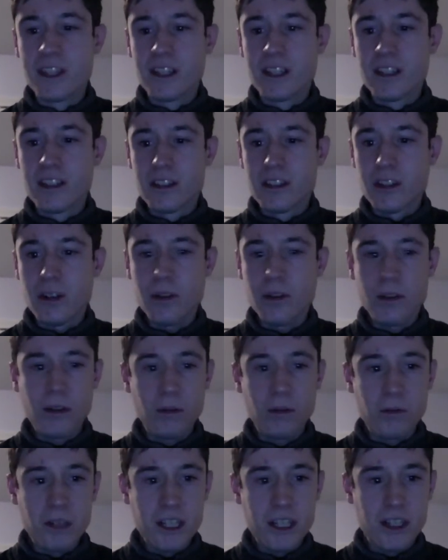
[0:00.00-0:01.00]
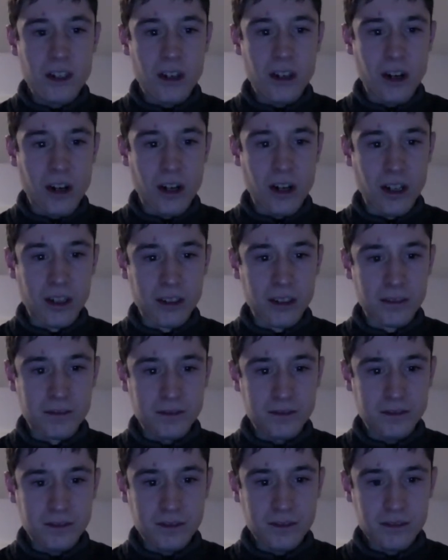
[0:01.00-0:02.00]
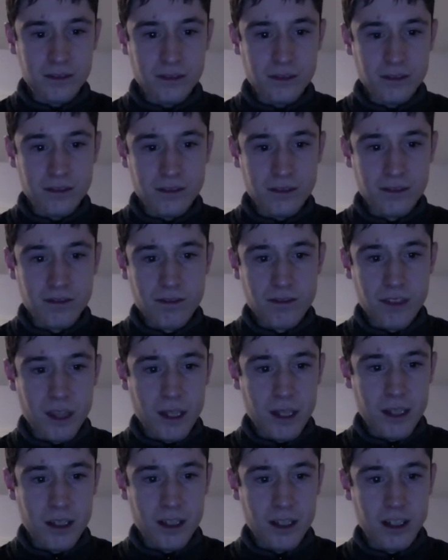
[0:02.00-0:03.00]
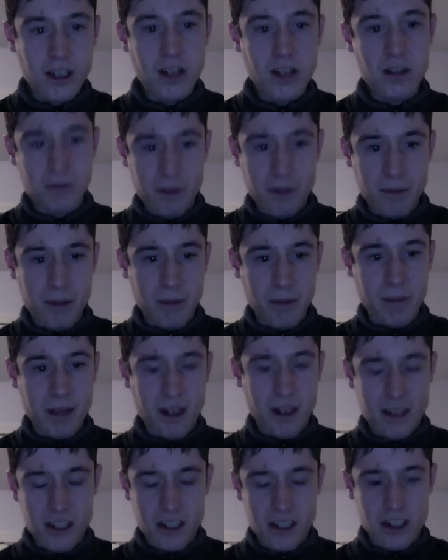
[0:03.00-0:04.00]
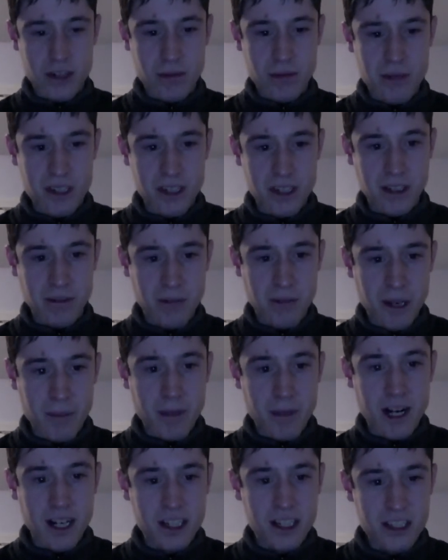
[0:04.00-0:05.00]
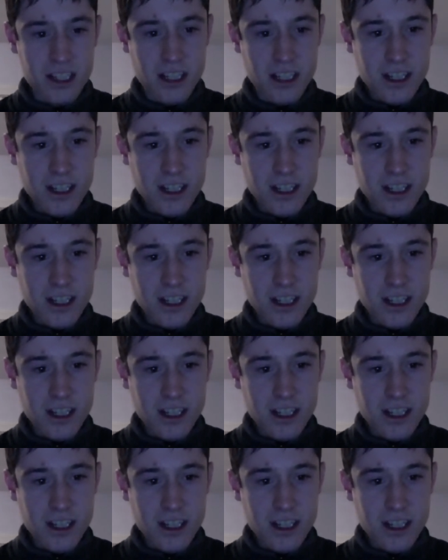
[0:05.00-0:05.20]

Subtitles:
Total Recall. Another one my parents just recently red boxed.